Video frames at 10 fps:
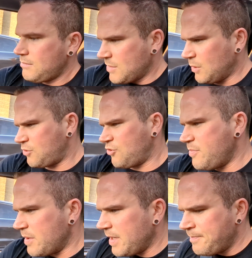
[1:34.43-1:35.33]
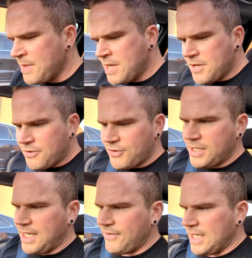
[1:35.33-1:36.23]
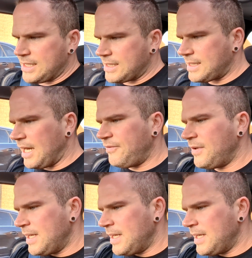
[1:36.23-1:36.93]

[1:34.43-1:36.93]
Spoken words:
it was creeping a bit, 370s and stuff,